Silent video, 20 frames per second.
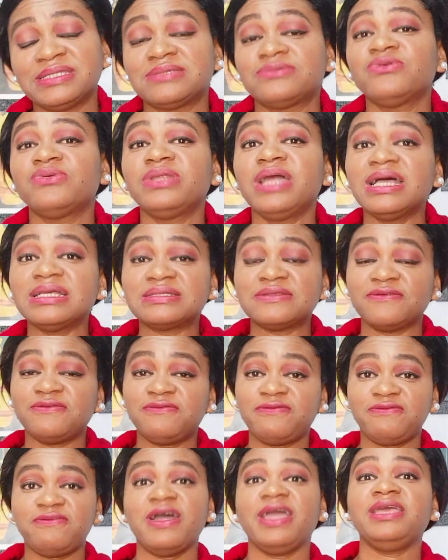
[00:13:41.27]
So that's the
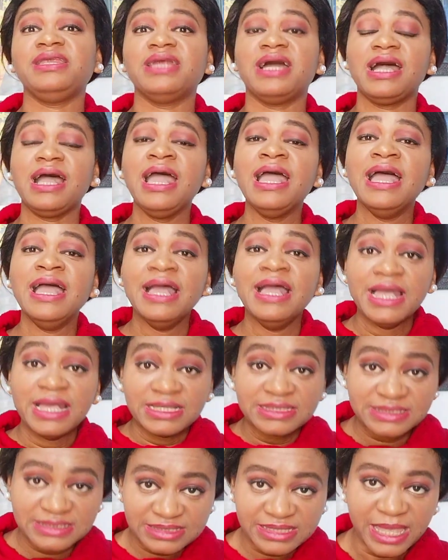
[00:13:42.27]
final
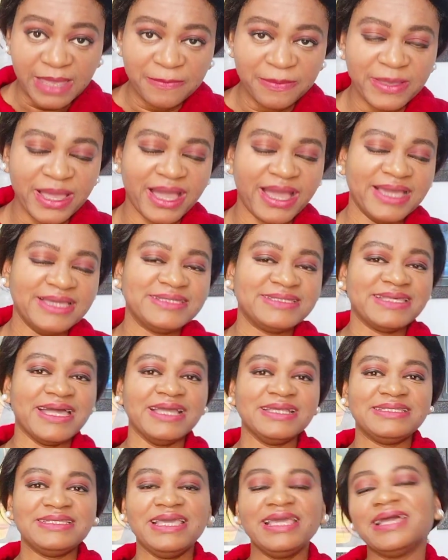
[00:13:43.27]
step, guys.
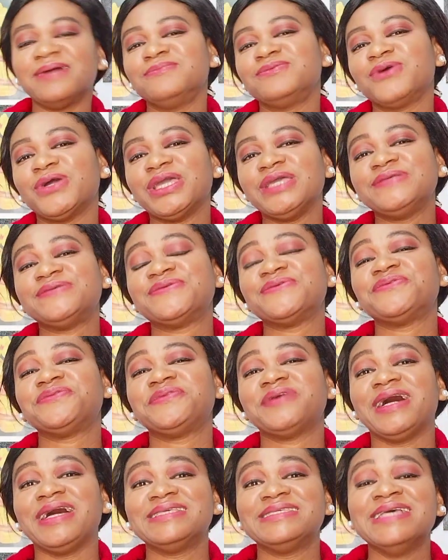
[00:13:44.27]
I think I'm talking so
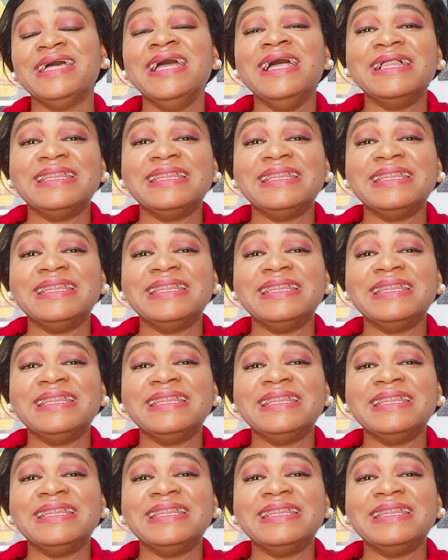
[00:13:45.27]
fast.